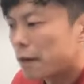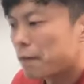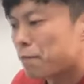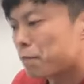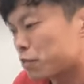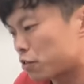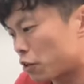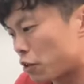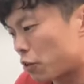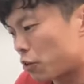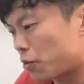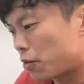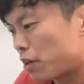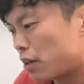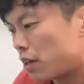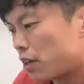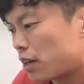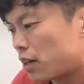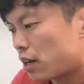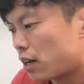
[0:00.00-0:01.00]
So
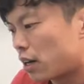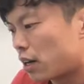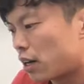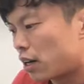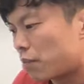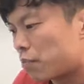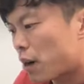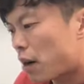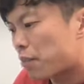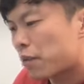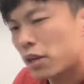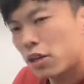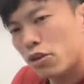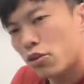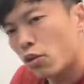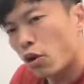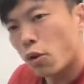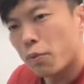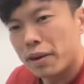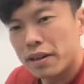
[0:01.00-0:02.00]
probably
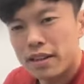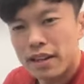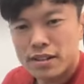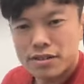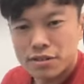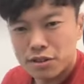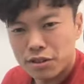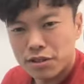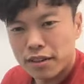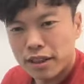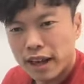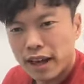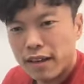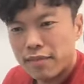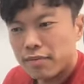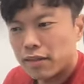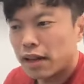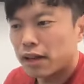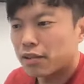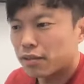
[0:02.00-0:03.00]
you open next door to
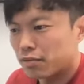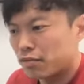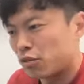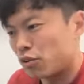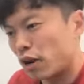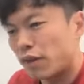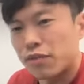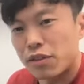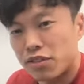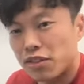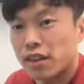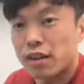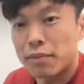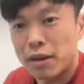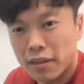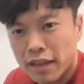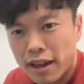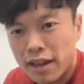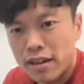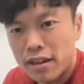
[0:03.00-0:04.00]
that you have to think
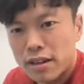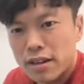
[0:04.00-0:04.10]
about that.